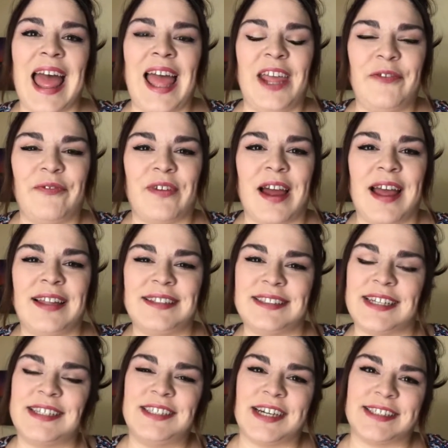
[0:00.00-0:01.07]
Hey
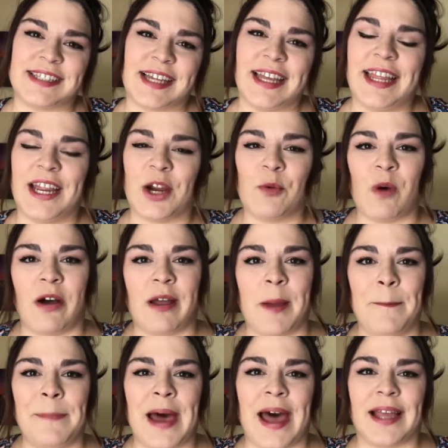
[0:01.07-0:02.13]
friends, Jessica here.
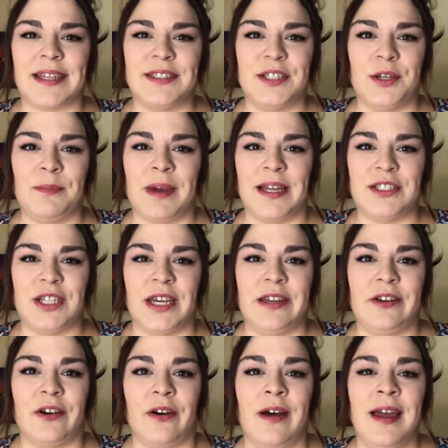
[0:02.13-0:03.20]
Welcome back to my
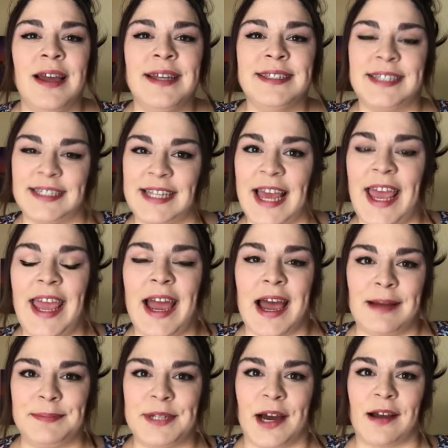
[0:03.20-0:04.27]
channel. Today
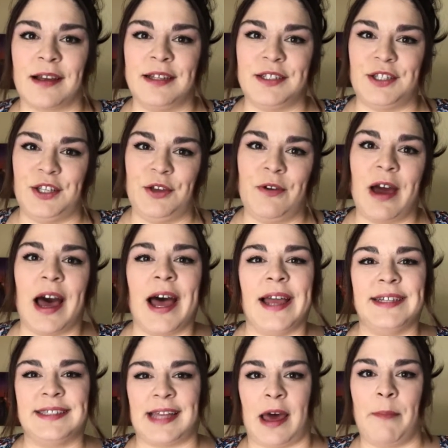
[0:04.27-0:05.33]
I'm talking to you
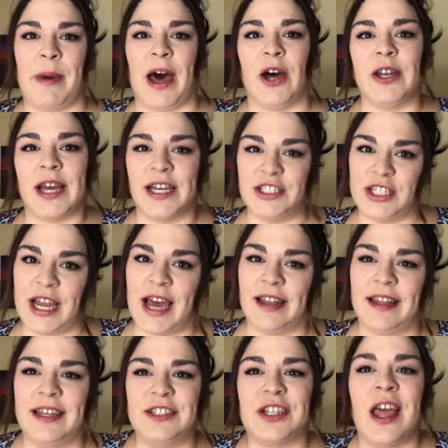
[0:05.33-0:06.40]
guys about a
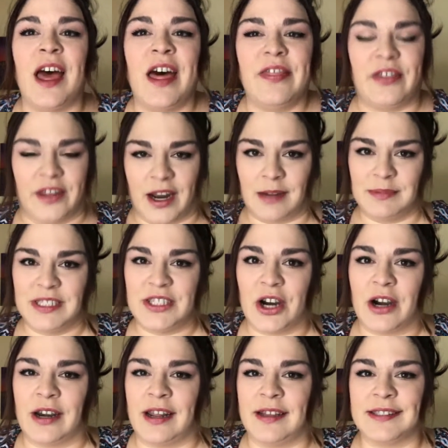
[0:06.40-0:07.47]
challenge that I'm
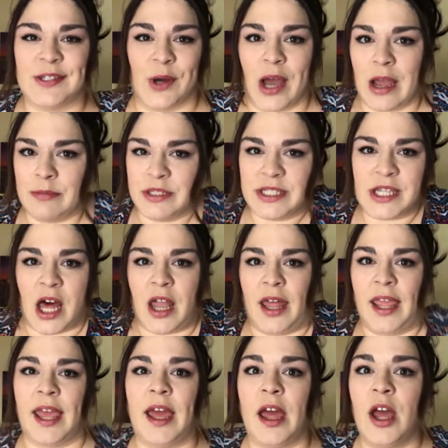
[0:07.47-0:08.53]
starting. So I'm just
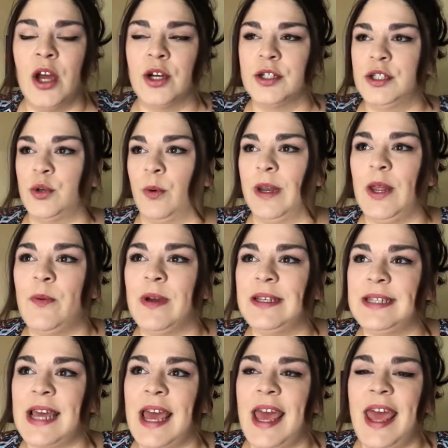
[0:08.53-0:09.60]
calling it 21
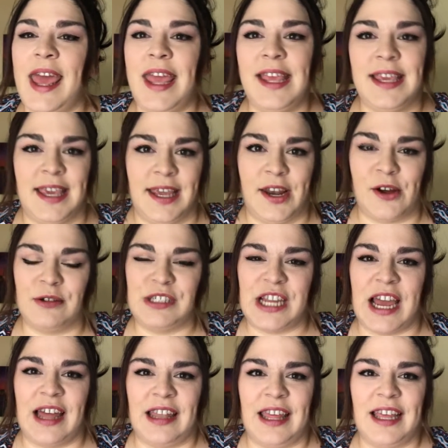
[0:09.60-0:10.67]
Day Keto
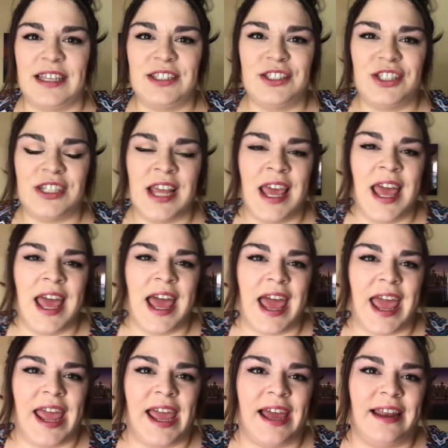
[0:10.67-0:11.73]
Challenge.
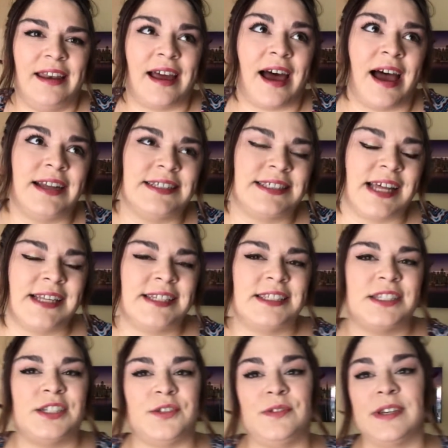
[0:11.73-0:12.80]
And I decided
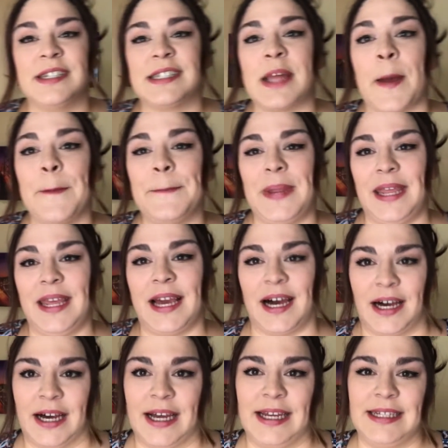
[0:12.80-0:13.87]
to do this
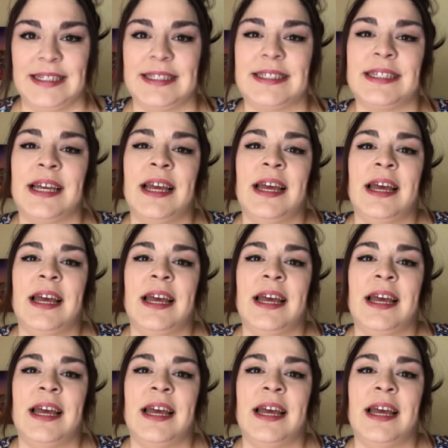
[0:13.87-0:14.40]
because